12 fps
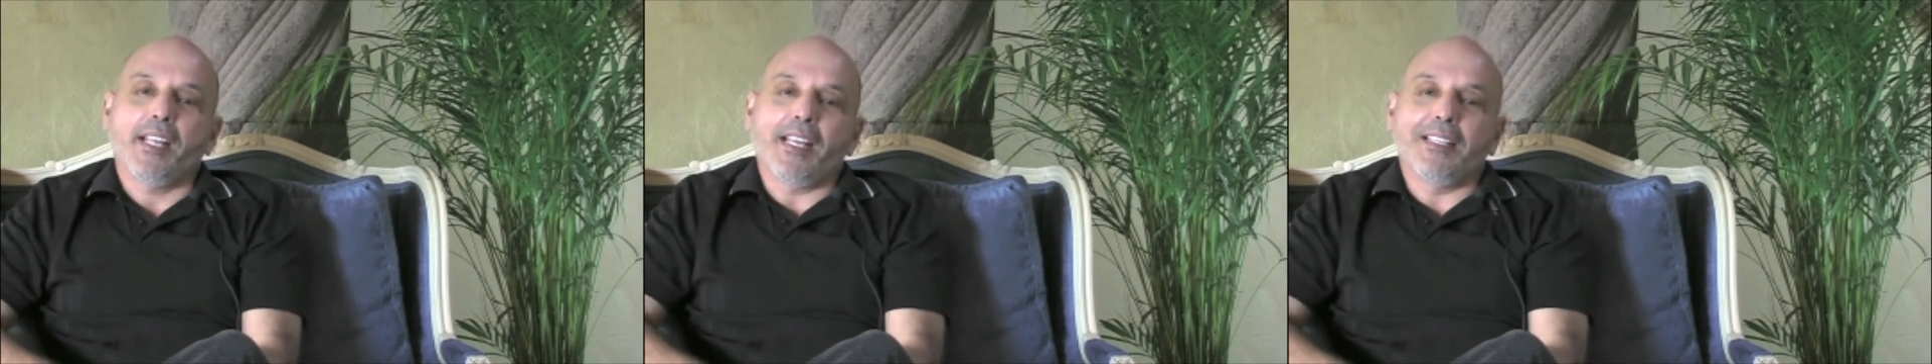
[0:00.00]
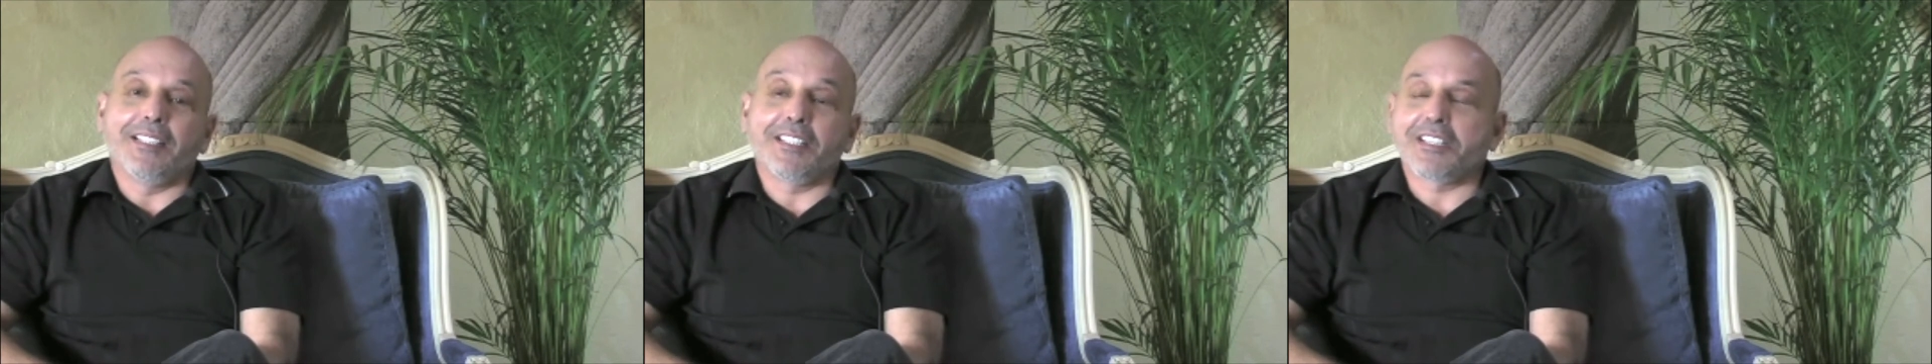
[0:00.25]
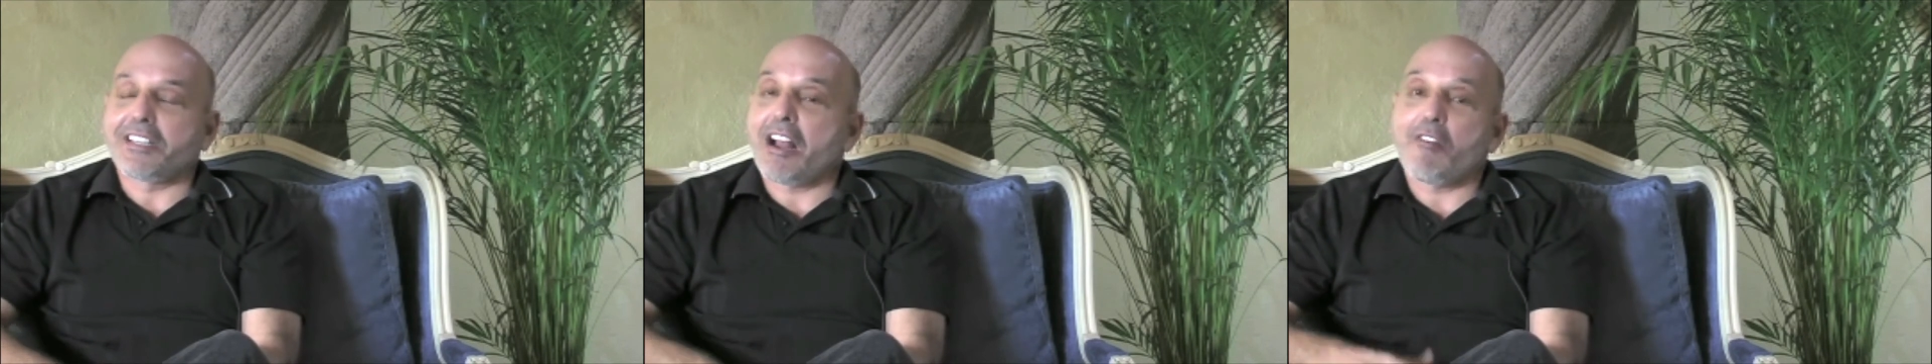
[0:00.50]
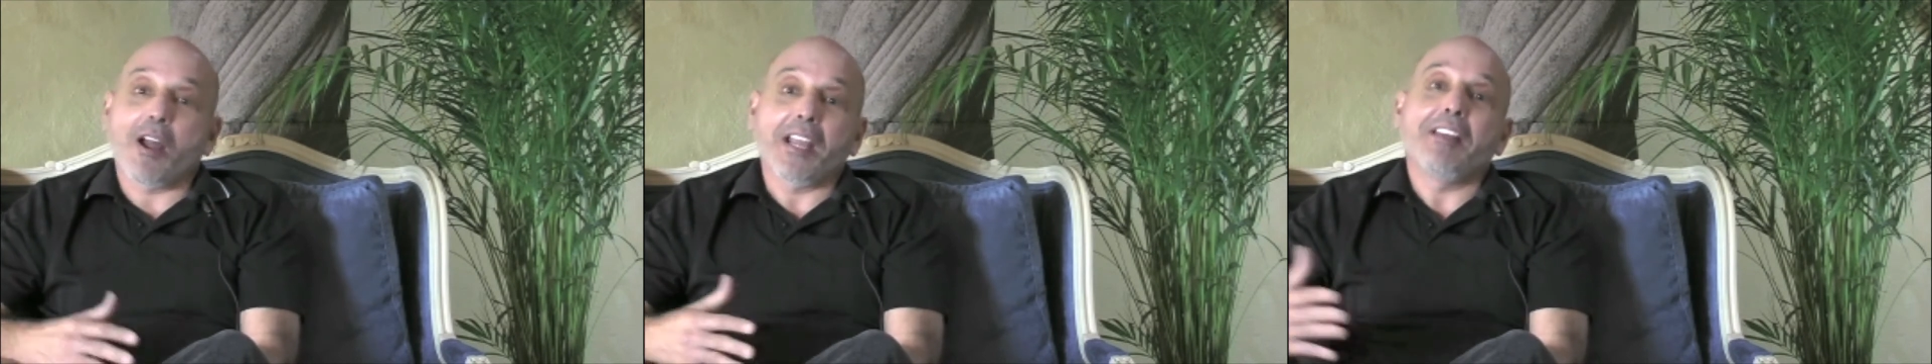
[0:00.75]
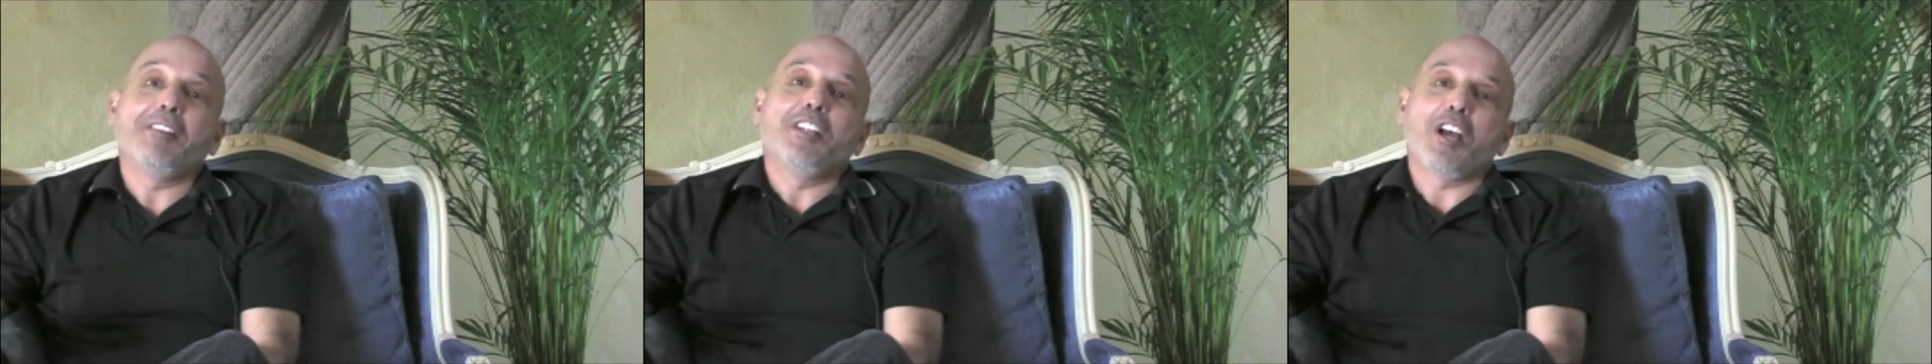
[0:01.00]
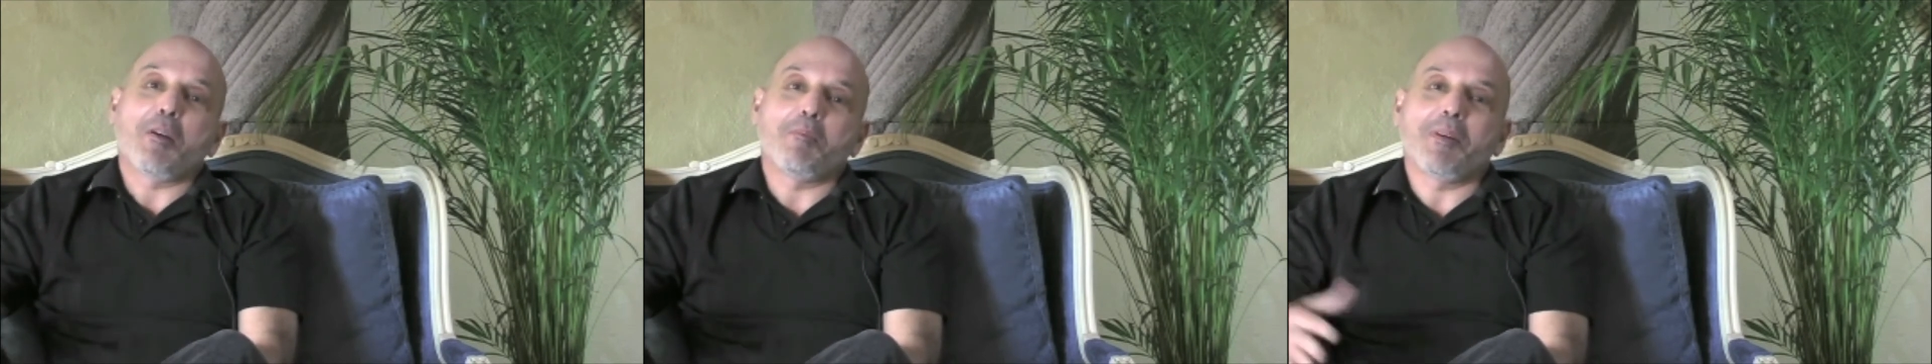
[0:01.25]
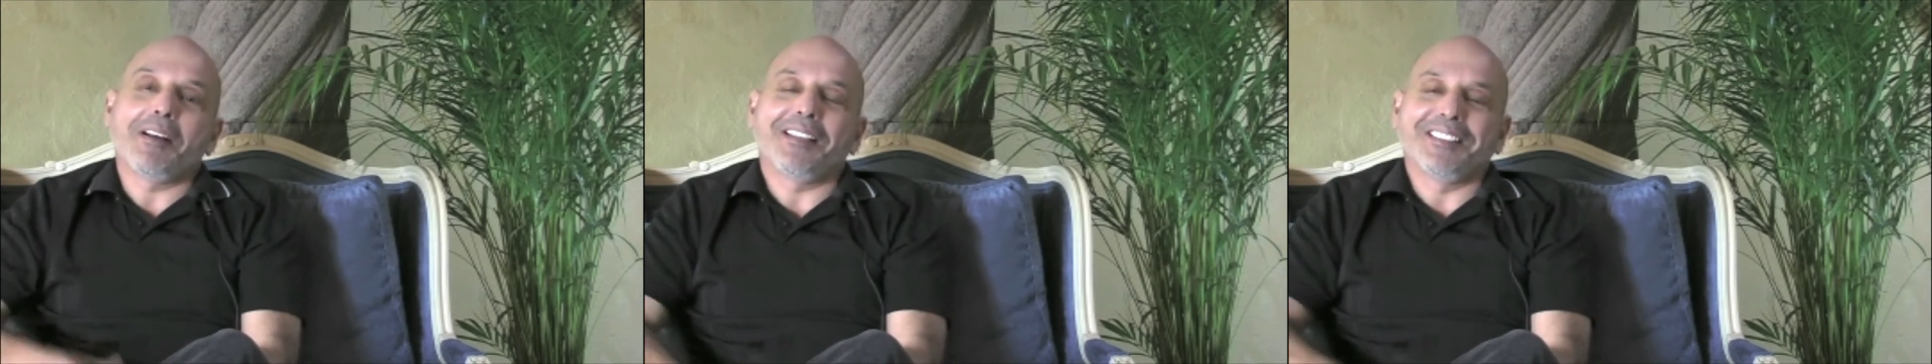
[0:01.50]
and this is how I end up